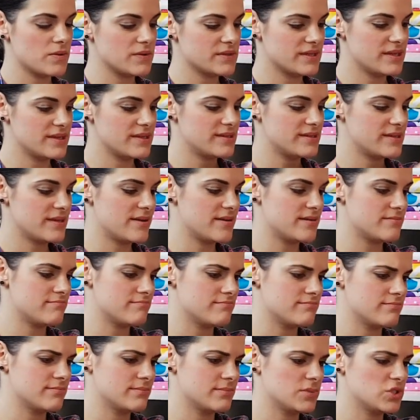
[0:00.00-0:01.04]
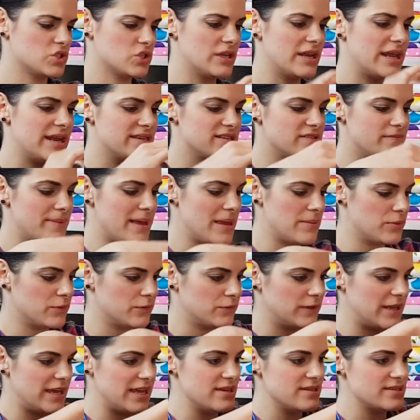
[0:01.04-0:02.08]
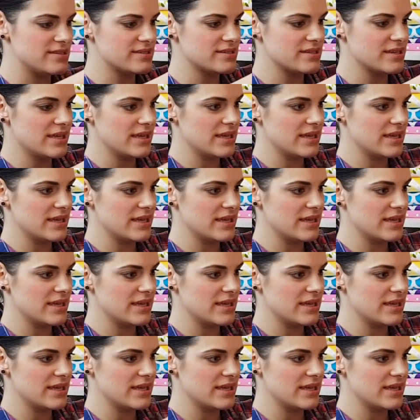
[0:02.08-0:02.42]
so it's 2 layers of bamboo fleece.